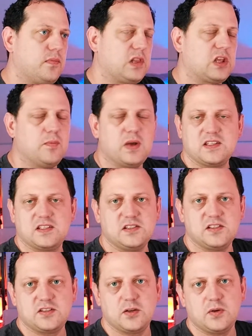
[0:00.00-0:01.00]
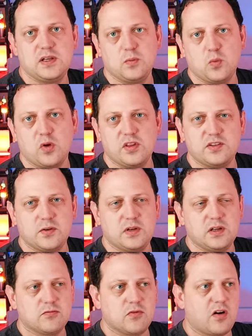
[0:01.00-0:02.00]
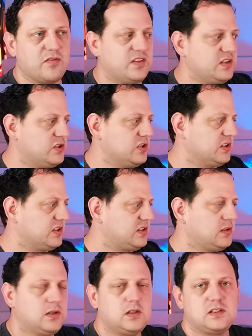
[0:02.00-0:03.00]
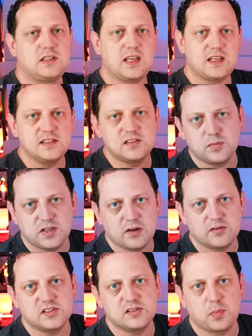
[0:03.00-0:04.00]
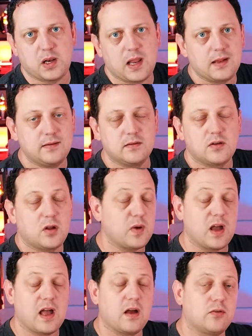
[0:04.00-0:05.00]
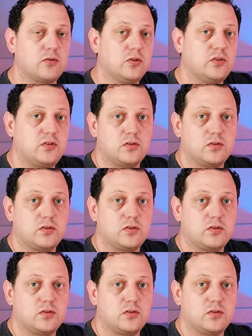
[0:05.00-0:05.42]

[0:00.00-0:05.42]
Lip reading: competitors are doing it and what they're doing it, rather than just taking somebody else's plan, no matter how good